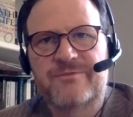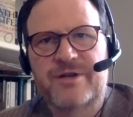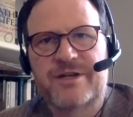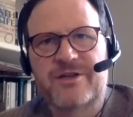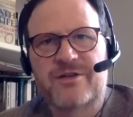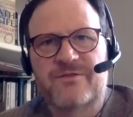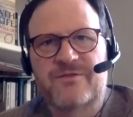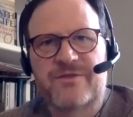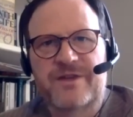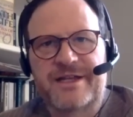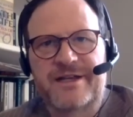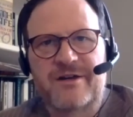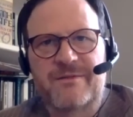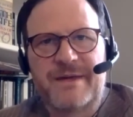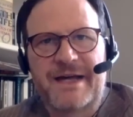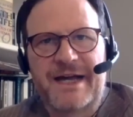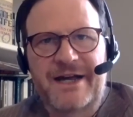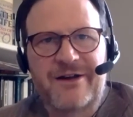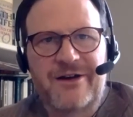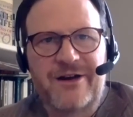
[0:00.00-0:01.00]
bring your video
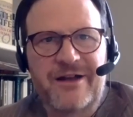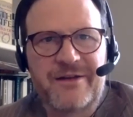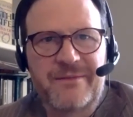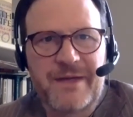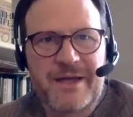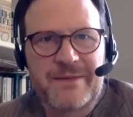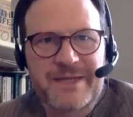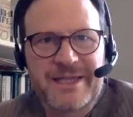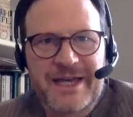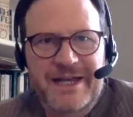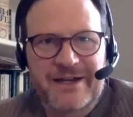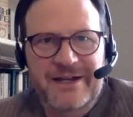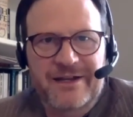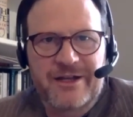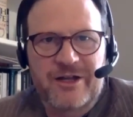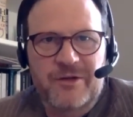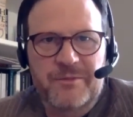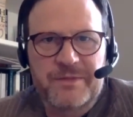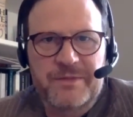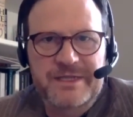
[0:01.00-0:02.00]
back on, and maybe that'll
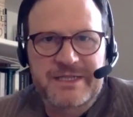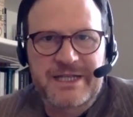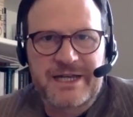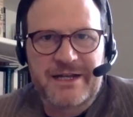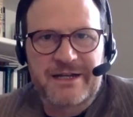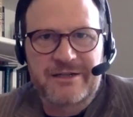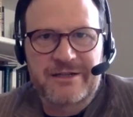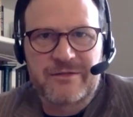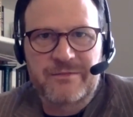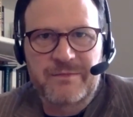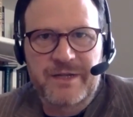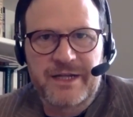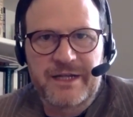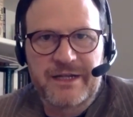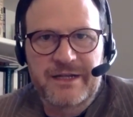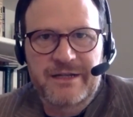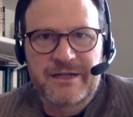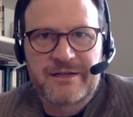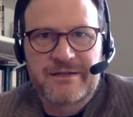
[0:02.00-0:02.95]
help us out a little bit.